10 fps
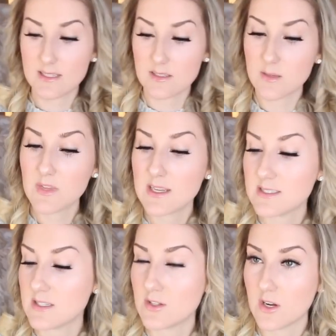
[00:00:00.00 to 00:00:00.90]
Now something I
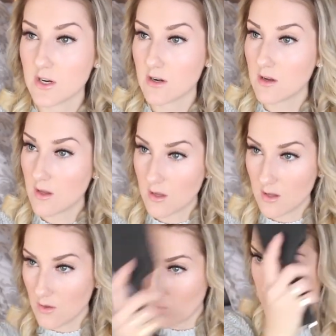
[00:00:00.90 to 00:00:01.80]
did learn
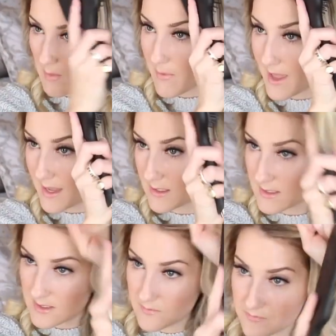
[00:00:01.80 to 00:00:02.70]
with my
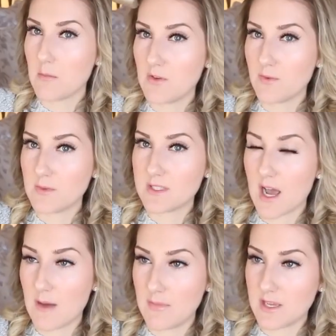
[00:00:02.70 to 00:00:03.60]
bangs, come in from the
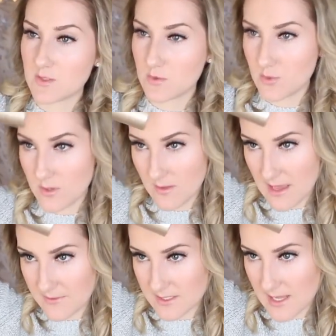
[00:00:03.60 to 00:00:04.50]
top because we're doing the
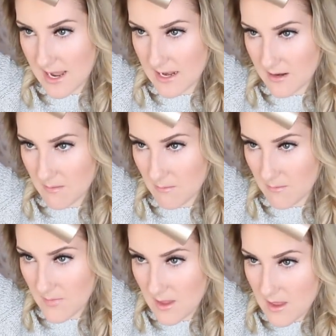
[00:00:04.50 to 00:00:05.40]
left side,
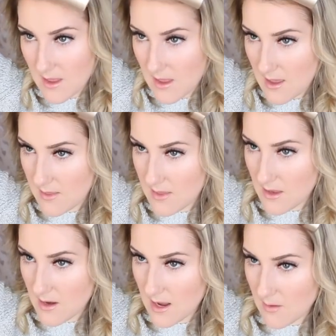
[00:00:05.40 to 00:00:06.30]
and
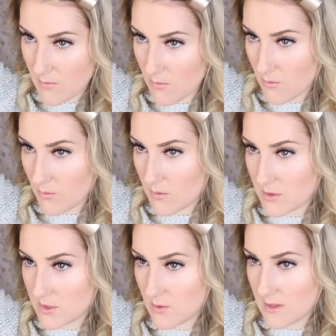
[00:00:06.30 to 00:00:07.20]
then
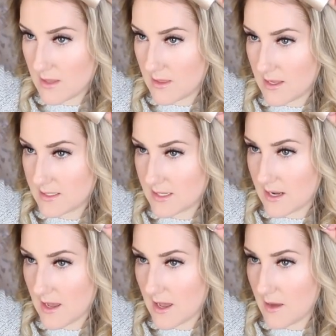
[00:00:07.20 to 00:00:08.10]
do it like this,
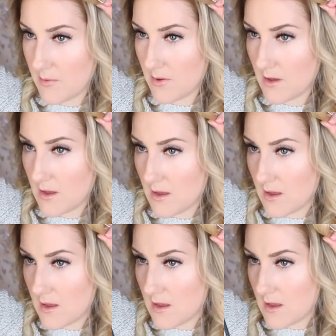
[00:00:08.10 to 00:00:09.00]
like up,
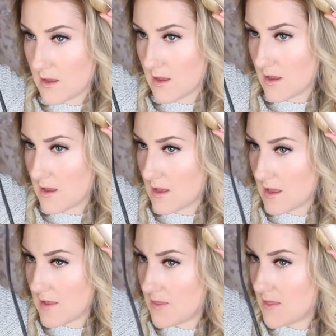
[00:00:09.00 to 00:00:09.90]

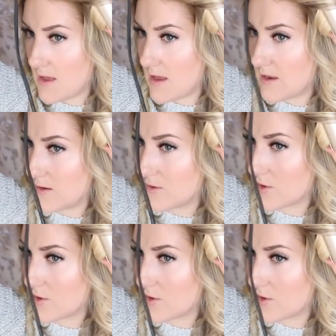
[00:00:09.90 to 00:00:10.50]
and then